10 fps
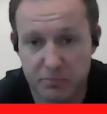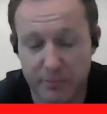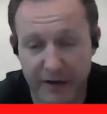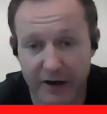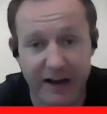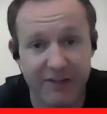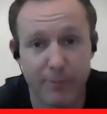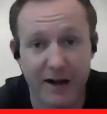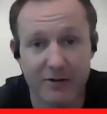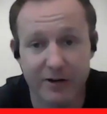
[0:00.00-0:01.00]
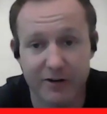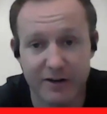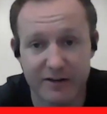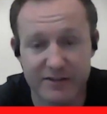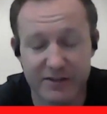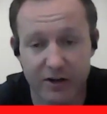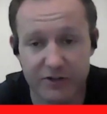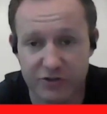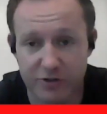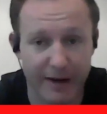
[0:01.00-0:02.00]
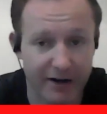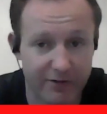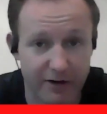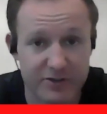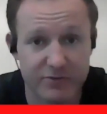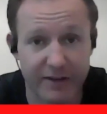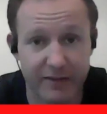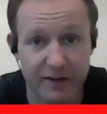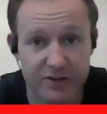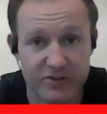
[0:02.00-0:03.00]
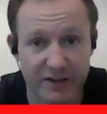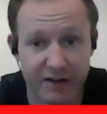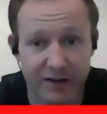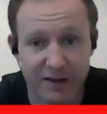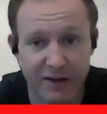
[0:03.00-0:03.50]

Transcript: may not have a background in kinesiology or background strength and conditioning,